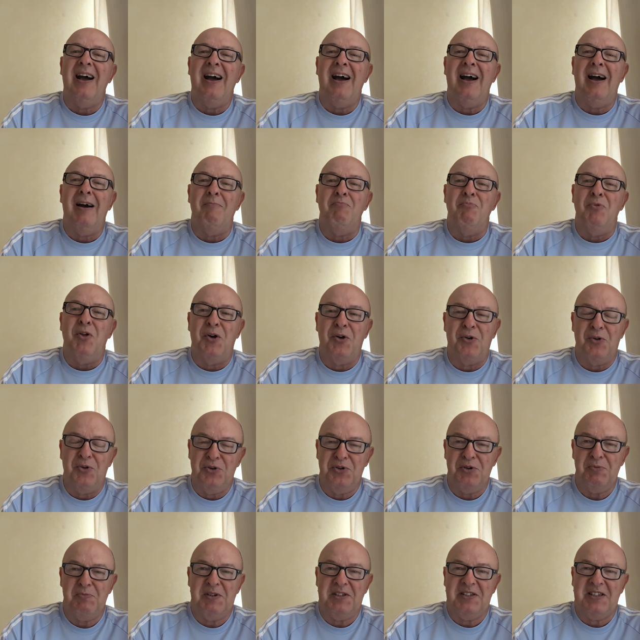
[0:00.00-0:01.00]
I'm not
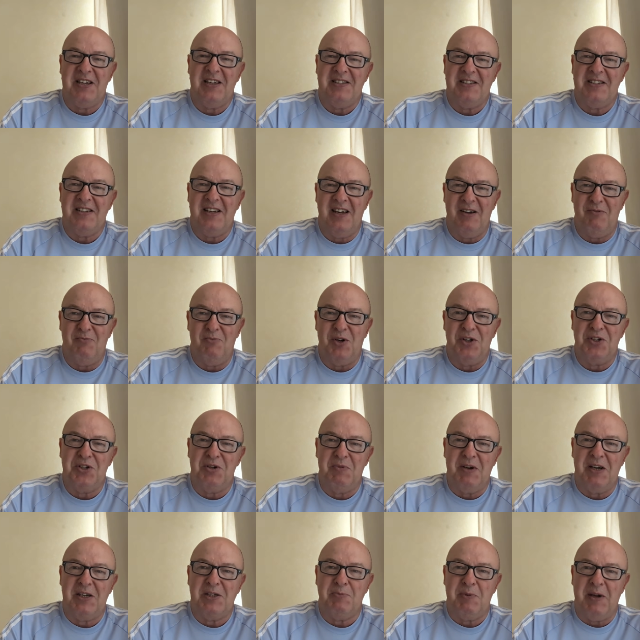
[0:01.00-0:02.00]
100% certain what
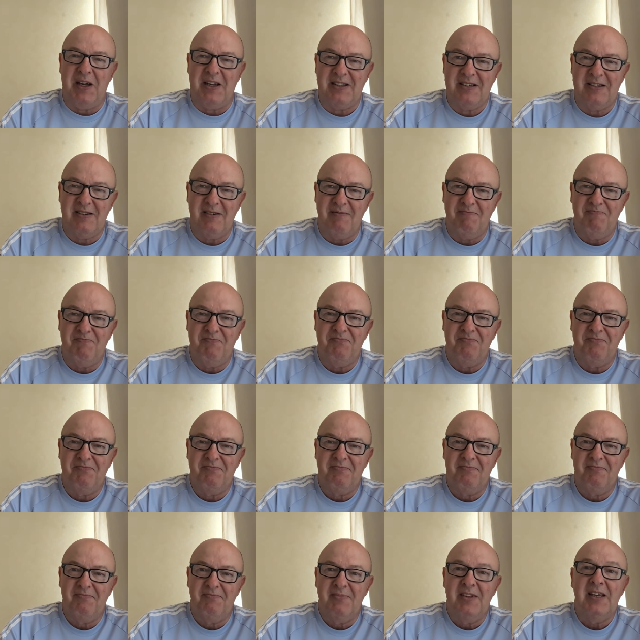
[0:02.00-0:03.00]
to expect.
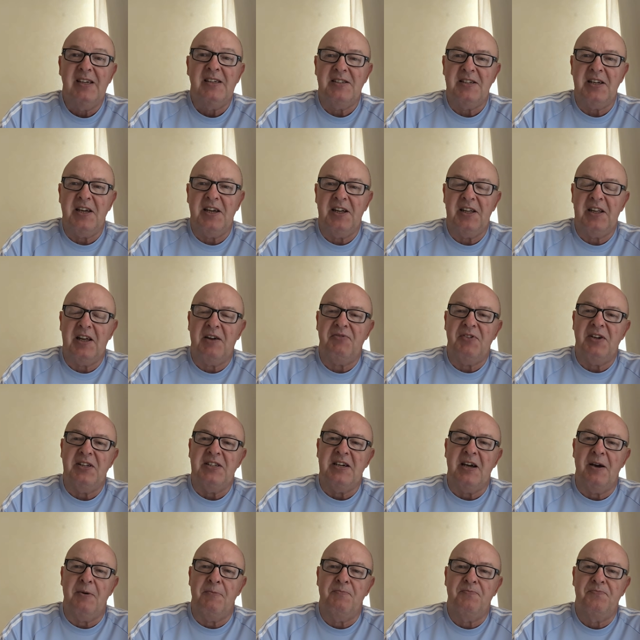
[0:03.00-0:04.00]
See you in that
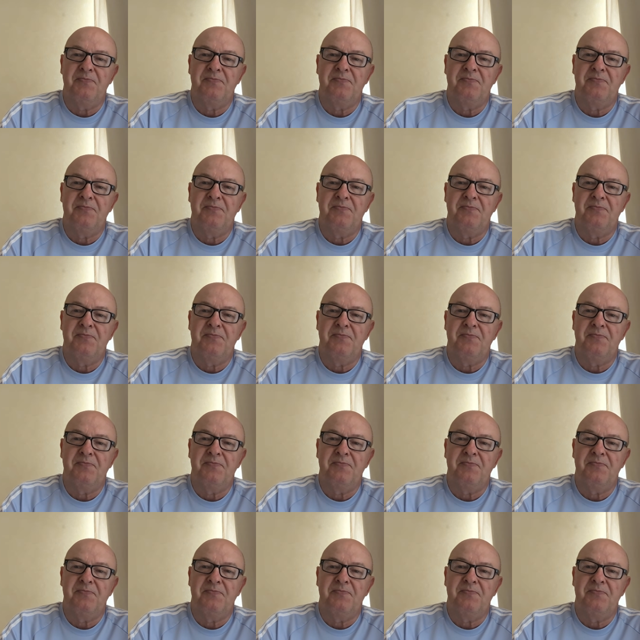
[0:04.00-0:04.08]
video.